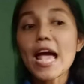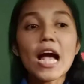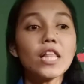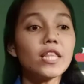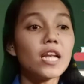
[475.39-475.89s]

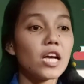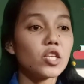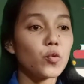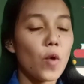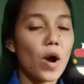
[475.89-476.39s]
and the last
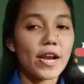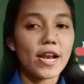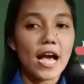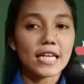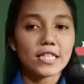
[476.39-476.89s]
one
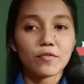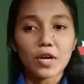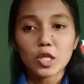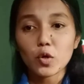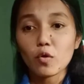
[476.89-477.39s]
has the
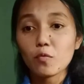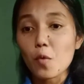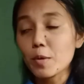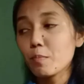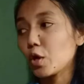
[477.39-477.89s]
value of
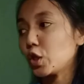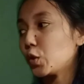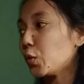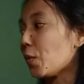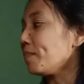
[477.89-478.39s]

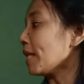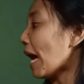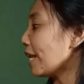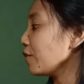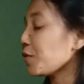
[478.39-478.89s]
1.2.
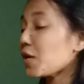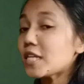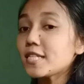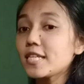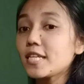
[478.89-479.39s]
And if you can
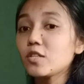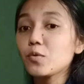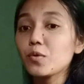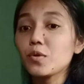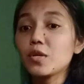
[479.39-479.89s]
see to